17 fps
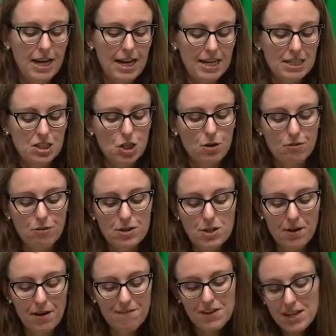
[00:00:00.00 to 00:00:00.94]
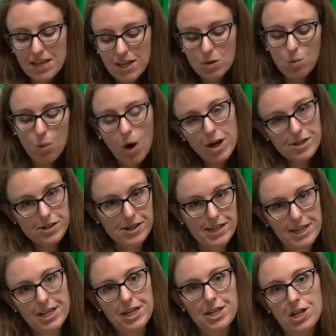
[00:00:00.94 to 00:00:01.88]
And so if we don't have any water in
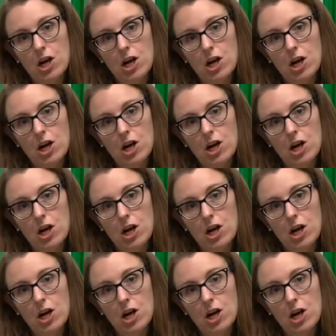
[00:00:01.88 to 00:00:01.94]
here,